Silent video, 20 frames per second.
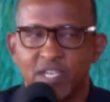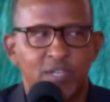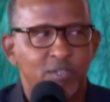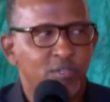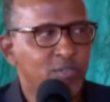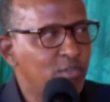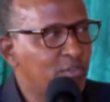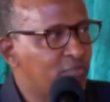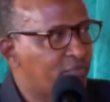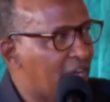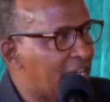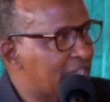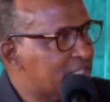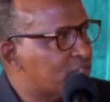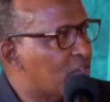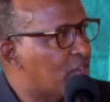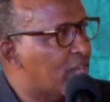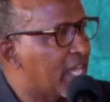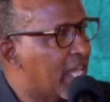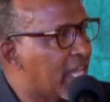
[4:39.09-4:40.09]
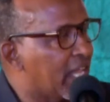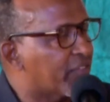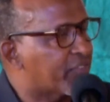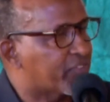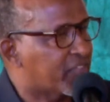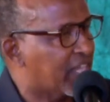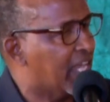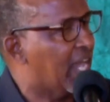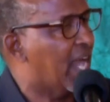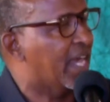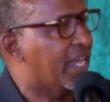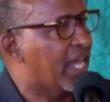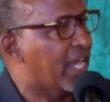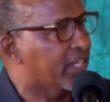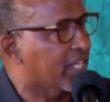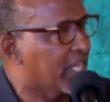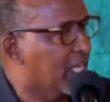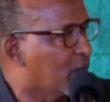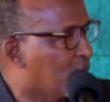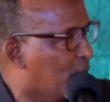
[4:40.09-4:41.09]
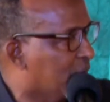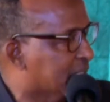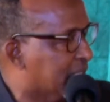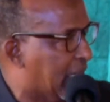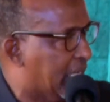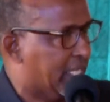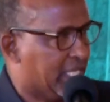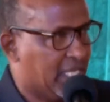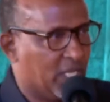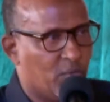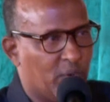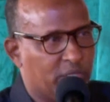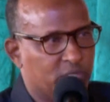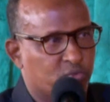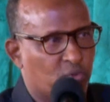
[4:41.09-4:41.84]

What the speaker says: Universal health care. And I really want